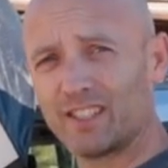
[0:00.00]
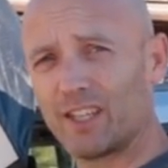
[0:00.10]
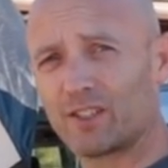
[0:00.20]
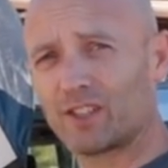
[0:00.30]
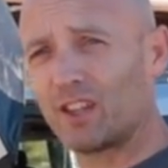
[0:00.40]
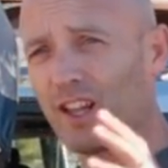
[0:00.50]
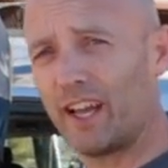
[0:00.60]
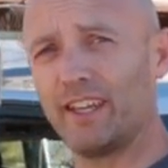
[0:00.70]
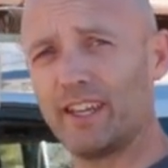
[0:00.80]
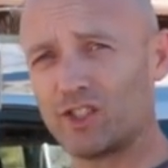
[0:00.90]
is here to
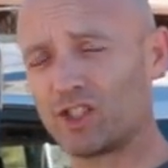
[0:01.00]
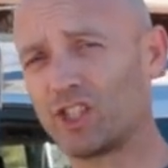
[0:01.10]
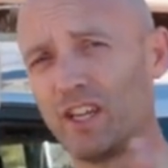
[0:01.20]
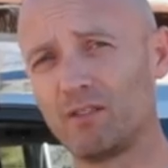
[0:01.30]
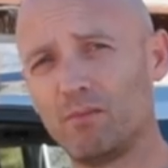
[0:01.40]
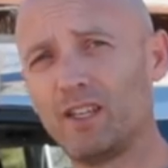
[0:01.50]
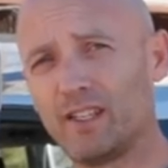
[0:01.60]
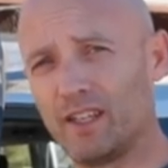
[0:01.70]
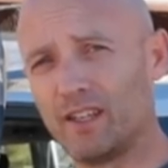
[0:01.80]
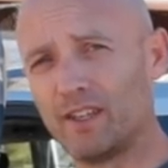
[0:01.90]
light and shade
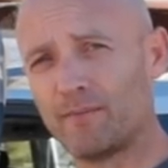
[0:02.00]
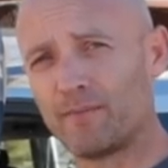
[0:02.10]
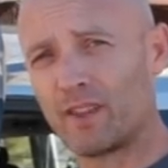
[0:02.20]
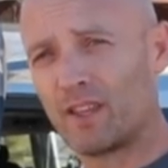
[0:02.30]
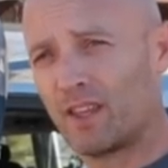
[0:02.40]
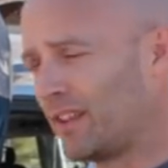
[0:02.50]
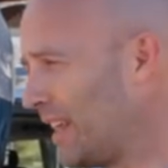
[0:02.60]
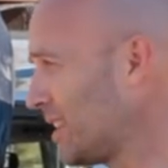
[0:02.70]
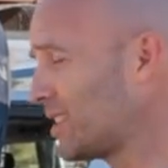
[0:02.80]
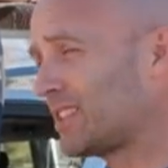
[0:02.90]
Mindy. And
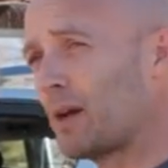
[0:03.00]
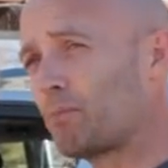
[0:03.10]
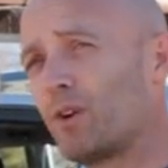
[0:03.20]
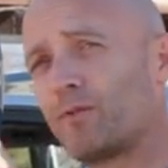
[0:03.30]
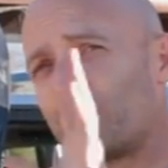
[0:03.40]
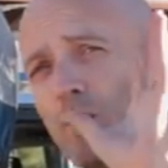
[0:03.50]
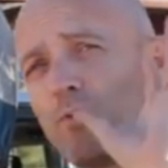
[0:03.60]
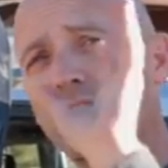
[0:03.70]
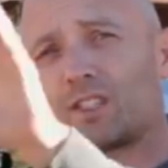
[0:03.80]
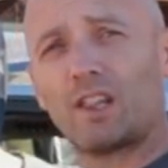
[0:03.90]
that's separate
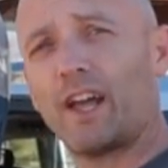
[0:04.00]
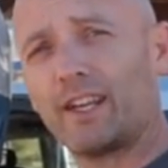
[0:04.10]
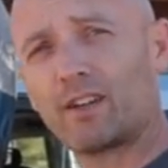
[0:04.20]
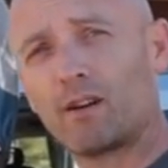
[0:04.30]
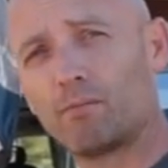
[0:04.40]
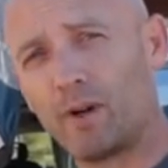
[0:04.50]
from what's lighting our